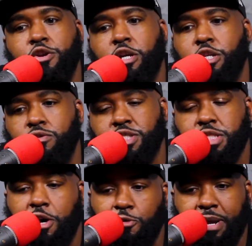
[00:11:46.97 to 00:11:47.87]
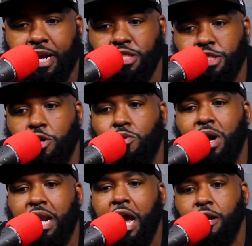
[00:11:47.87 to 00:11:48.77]
You can do a Snowman show
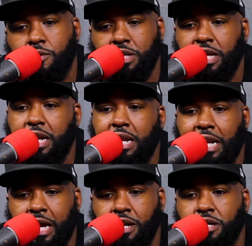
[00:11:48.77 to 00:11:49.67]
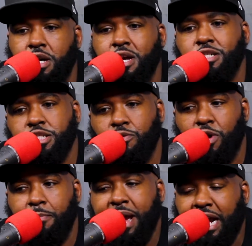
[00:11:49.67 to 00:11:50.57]
one night only in Atlanta to
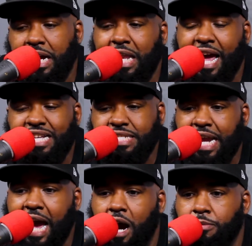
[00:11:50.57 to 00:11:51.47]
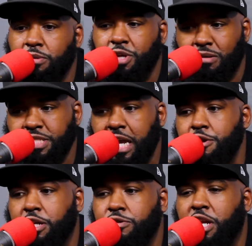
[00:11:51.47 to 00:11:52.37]
run back a classic album. You know what I'm saying? You
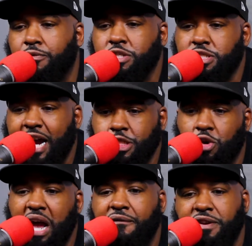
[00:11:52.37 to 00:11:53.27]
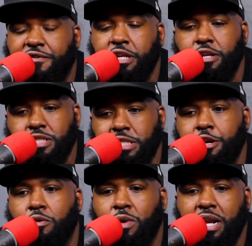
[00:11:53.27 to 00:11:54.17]
can do Get Rich or Die Trying 15 years
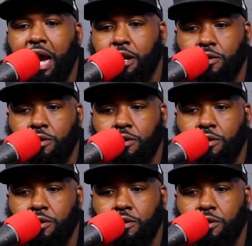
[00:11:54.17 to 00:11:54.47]
later, one night